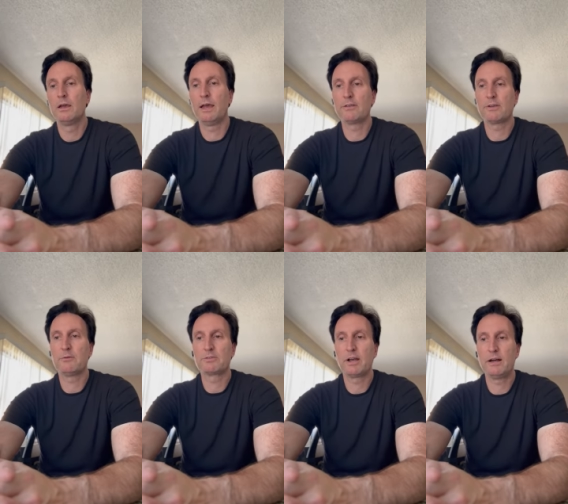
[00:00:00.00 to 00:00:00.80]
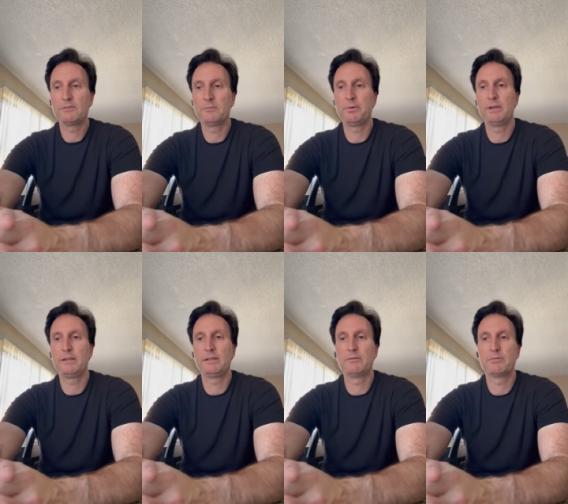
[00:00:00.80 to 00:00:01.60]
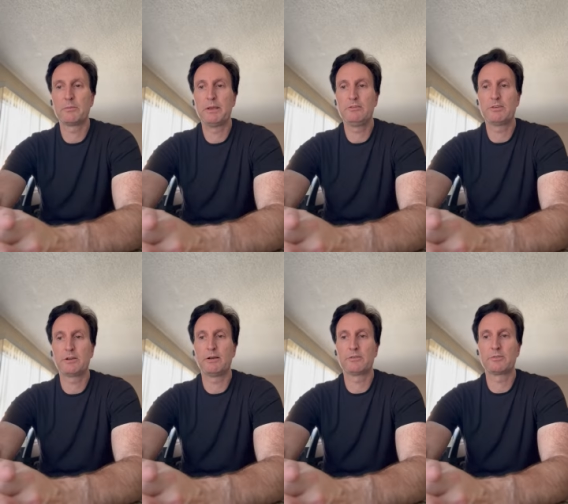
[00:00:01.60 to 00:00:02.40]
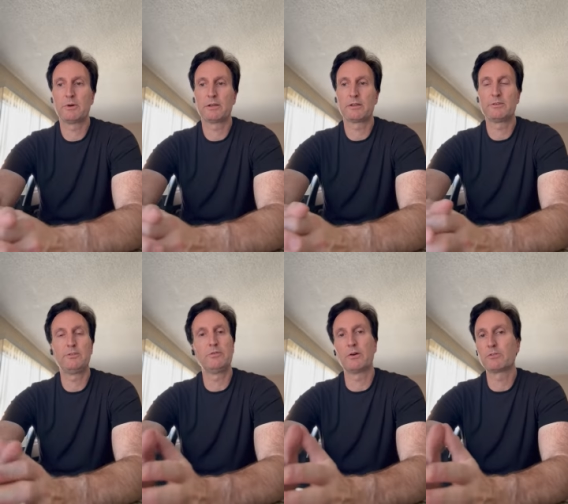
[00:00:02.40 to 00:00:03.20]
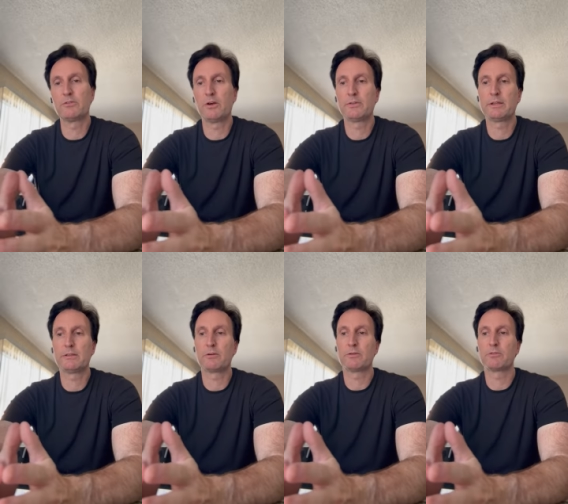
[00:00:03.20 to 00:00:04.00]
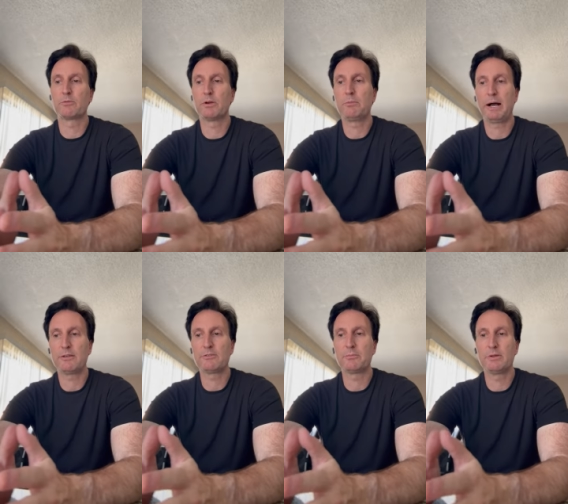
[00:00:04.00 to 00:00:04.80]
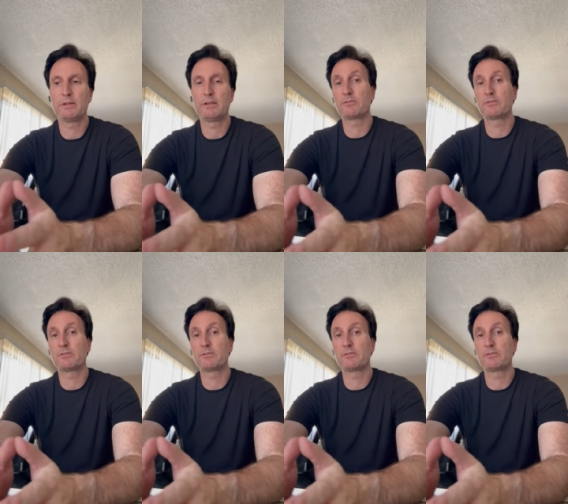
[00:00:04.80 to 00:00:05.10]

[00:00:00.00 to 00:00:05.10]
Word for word: As I was contemplating the information, I also wanted to let you folks know that there is a real possibility,